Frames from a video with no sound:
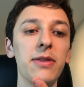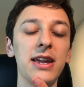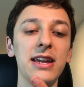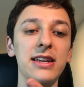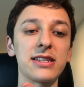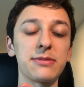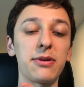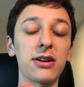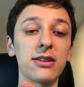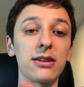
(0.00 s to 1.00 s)
a
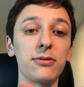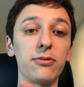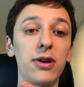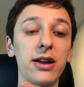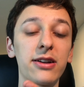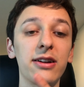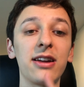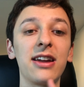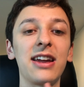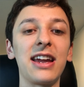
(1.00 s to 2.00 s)
sparkling water,
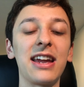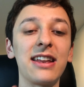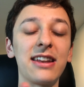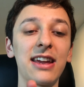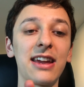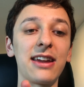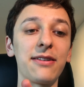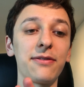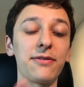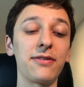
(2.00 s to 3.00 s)
and a
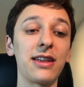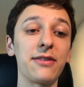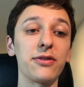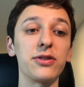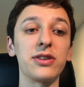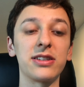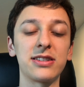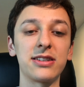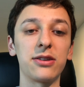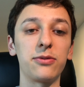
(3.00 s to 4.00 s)
flavored
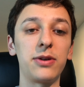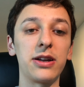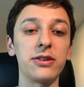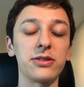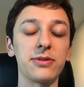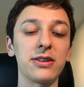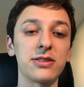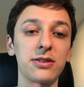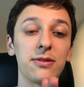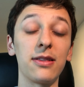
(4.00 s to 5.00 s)
still water as well.
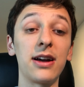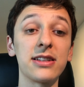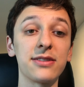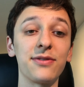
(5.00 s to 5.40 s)
So lots